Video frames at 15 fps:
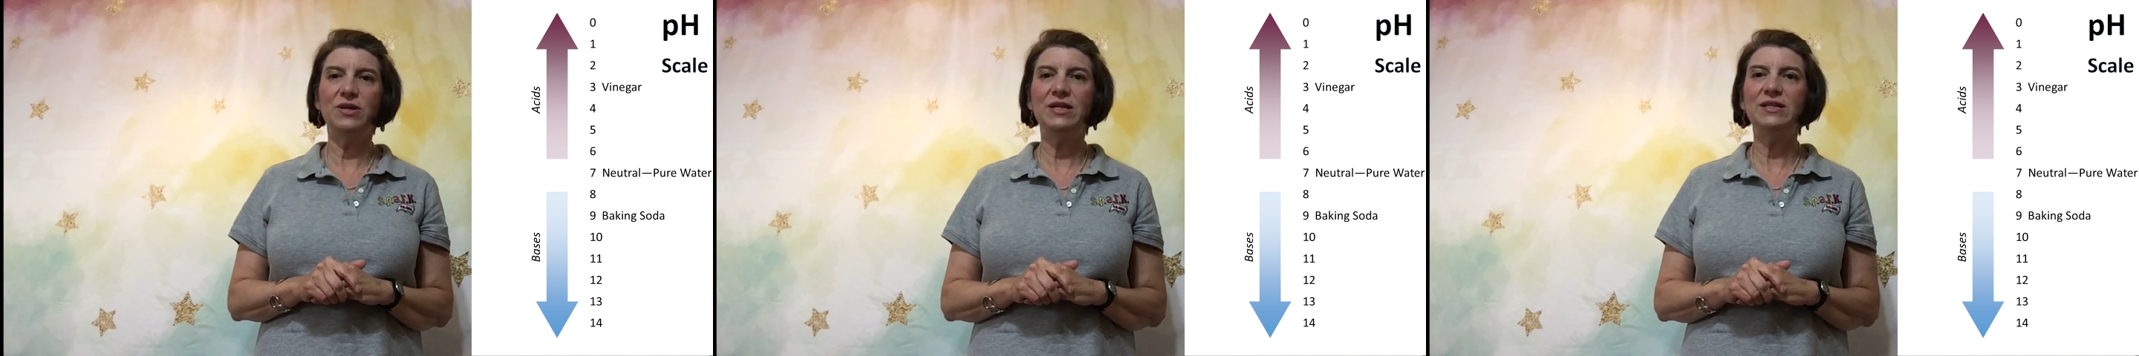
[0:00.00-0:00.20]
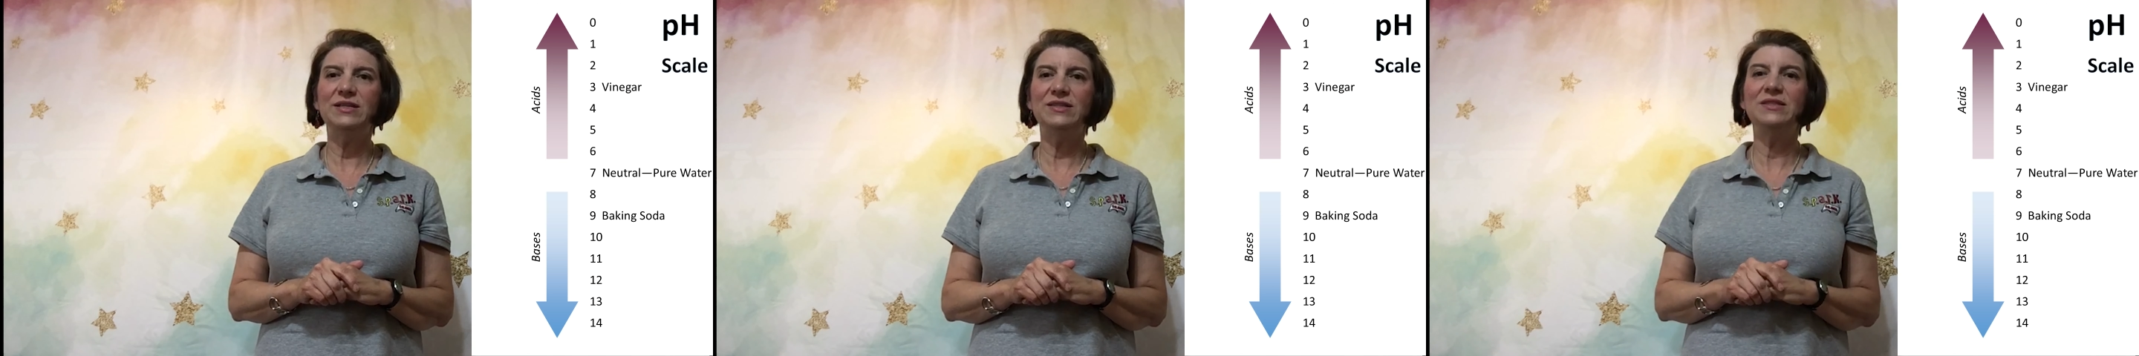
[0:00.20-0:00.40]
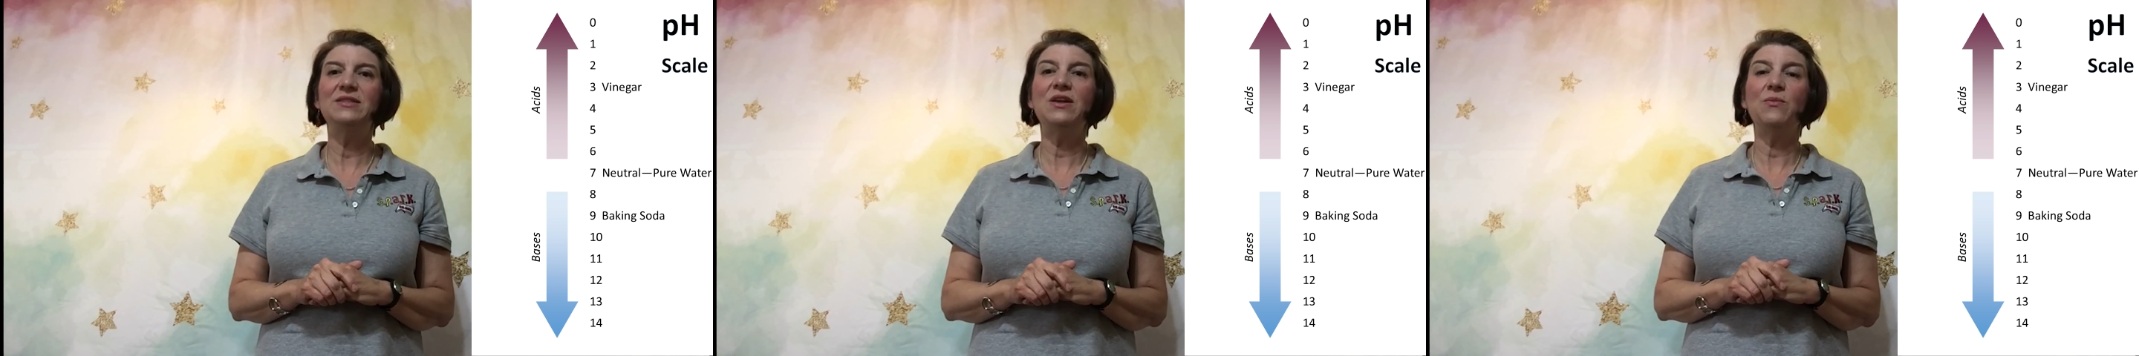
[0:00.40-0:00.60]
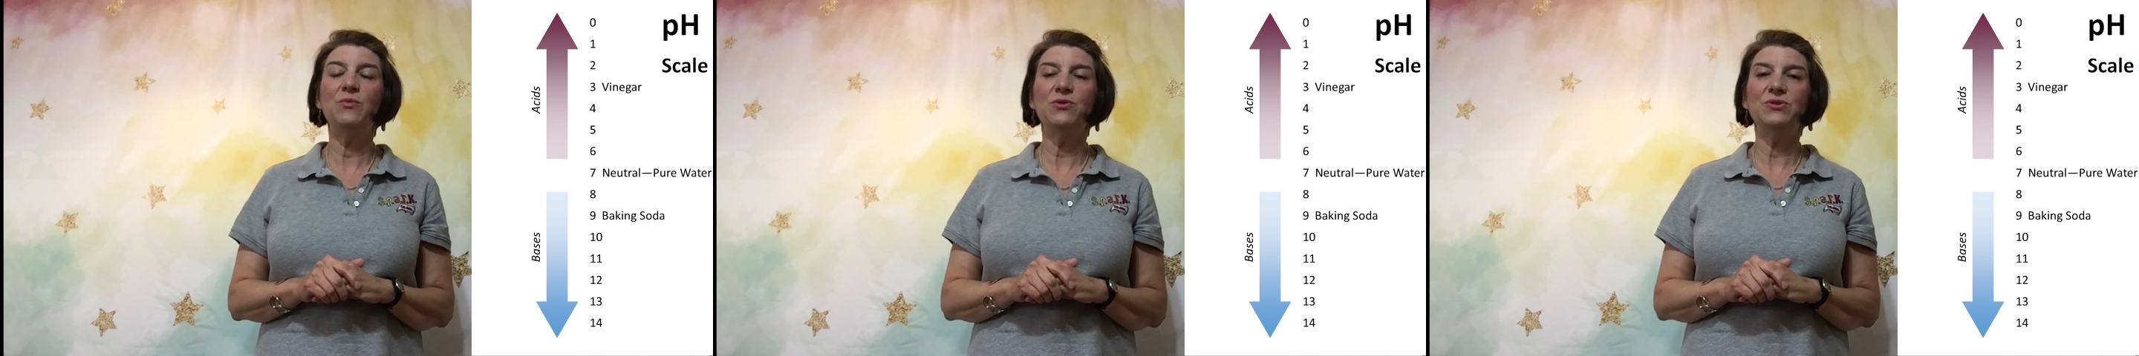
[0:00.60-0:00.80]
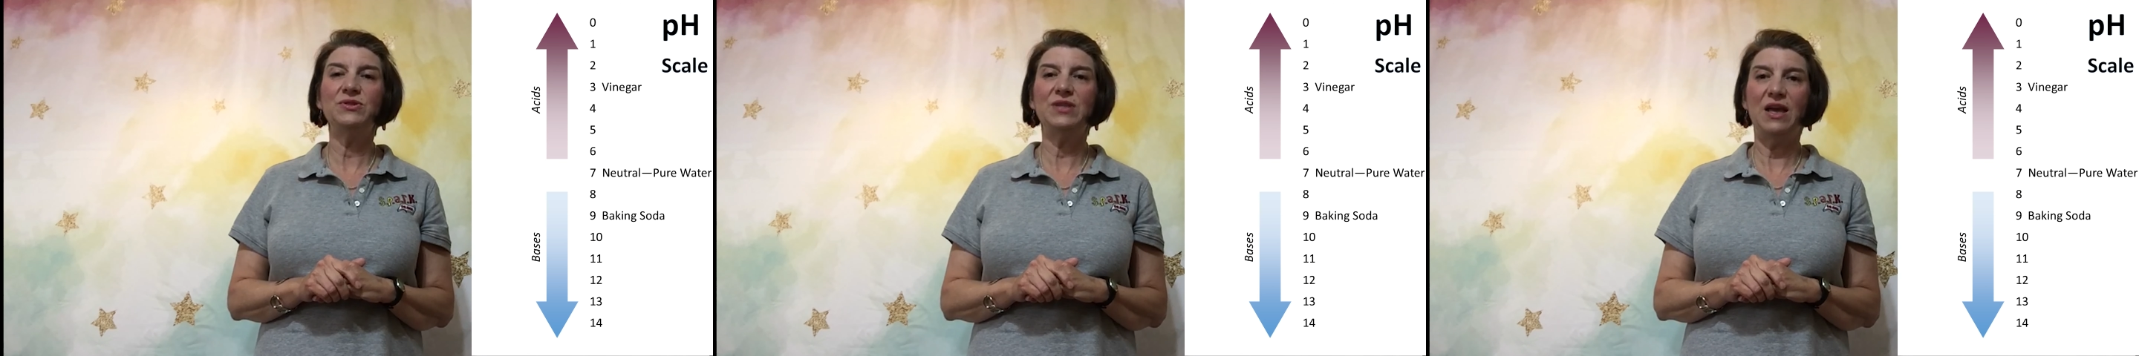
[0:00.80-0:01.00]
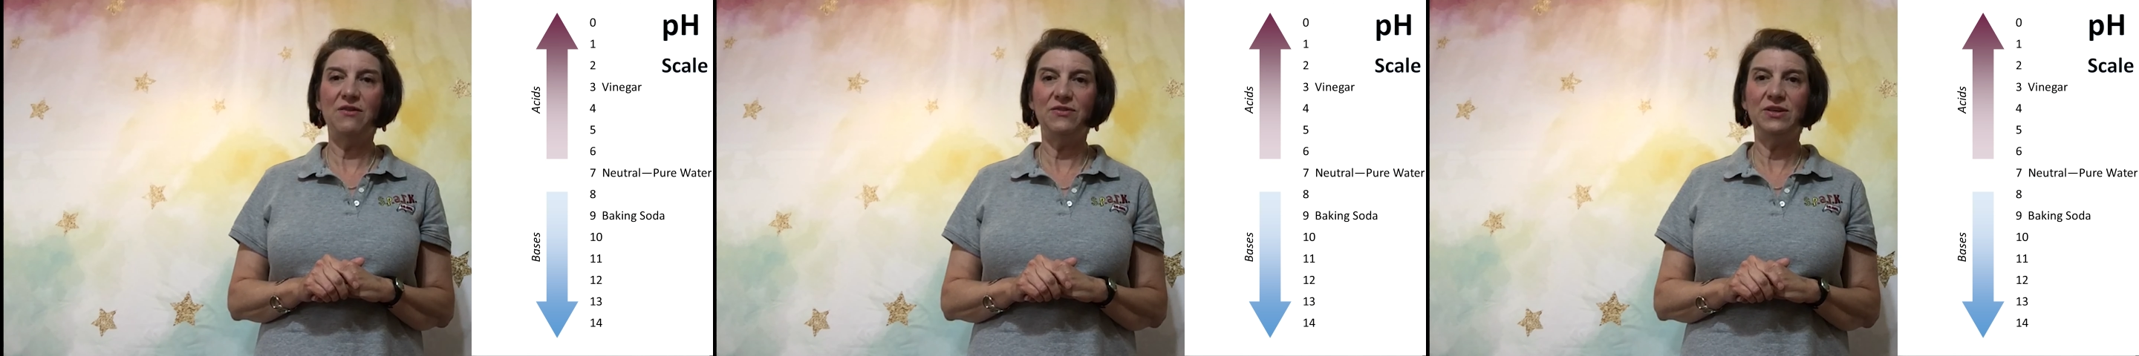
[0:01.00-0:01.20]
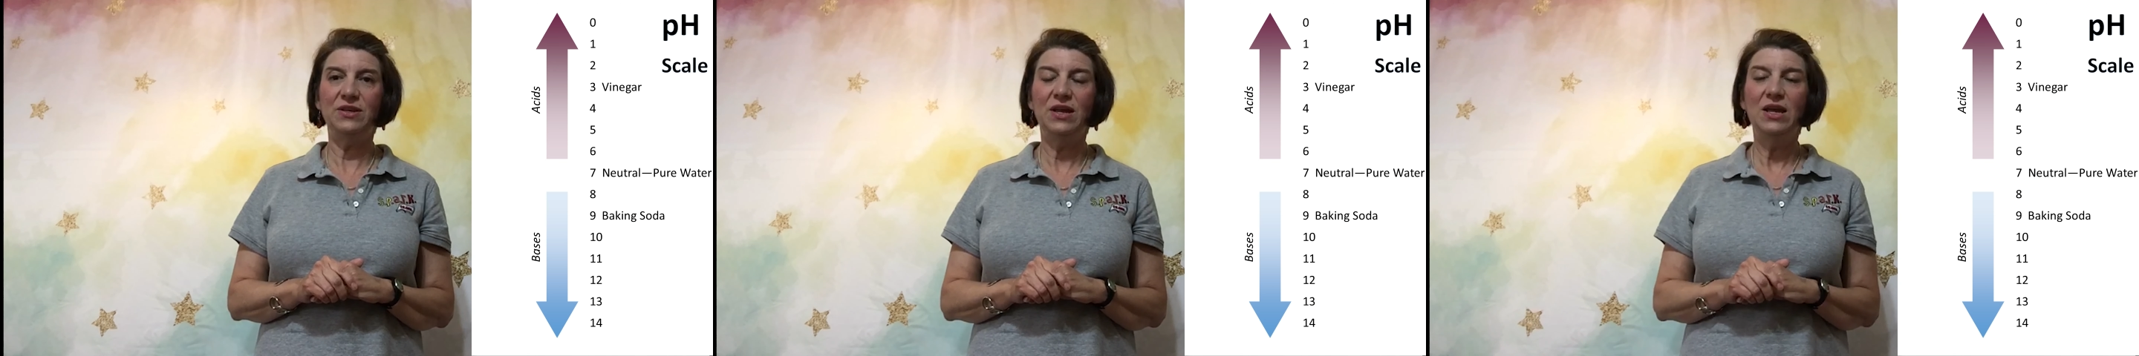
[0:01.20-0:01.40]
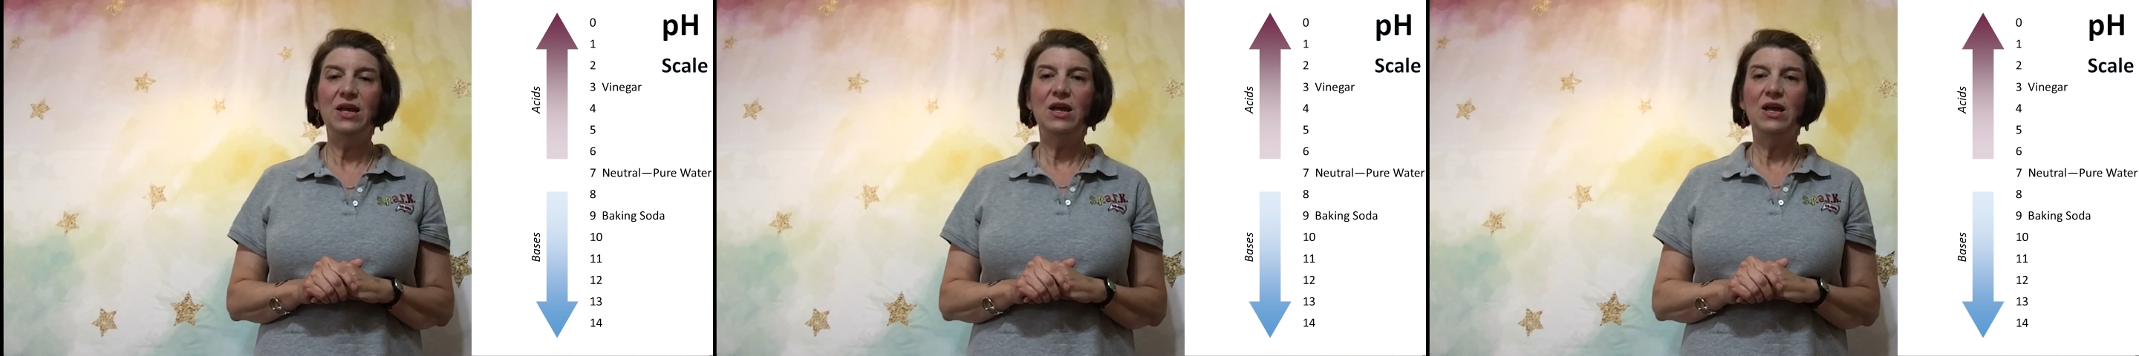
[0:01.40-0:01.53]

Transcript: is number 7,